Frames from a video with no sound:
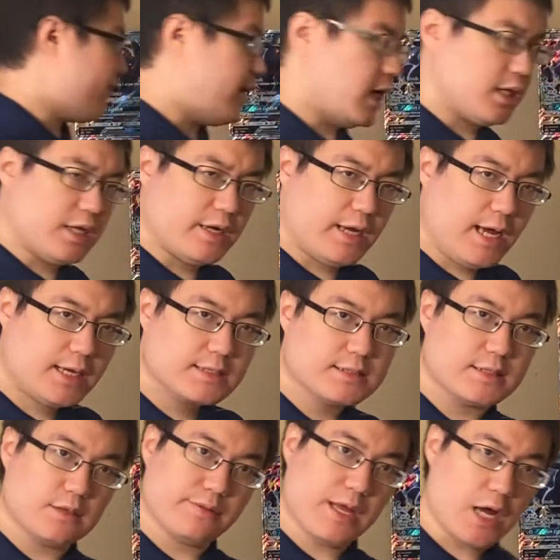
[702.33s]
of ln of
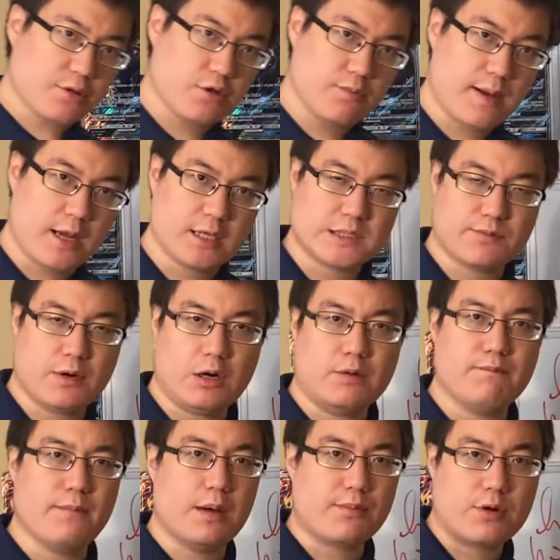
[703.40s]
x, not too bad as well.
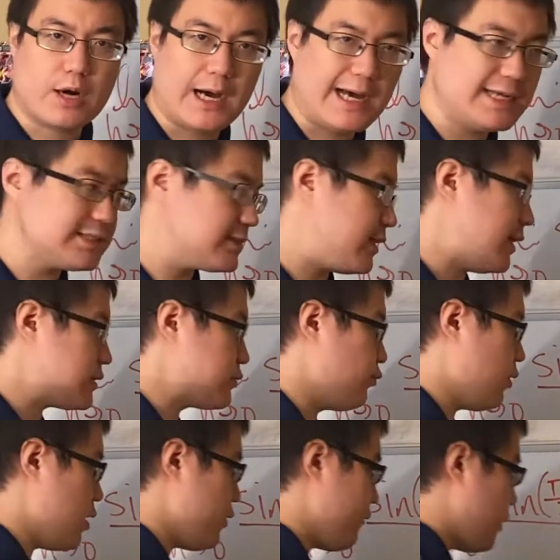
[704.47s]
Memorize, that's
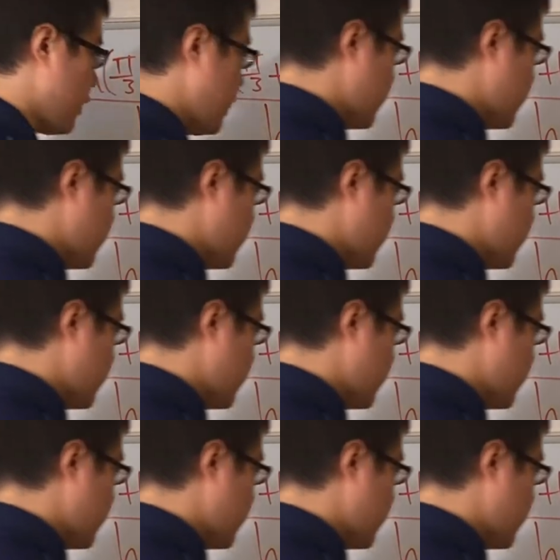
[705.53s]
1 over